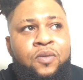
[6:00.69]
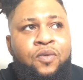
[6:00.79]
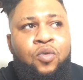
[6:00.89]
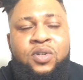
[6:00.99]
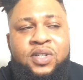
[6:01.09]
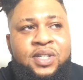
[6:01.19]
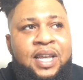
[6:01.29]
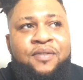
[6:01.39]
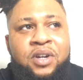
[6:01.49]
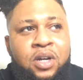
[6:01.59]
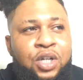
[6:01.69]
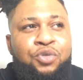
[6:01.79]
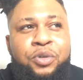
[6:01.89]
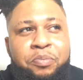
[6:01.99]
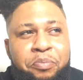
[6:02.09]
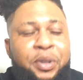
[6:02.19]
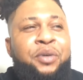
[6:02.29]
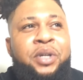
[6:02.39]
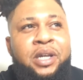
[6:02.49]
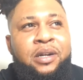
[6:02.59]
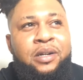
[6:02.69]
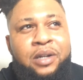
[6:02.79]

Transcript: for $700 billion.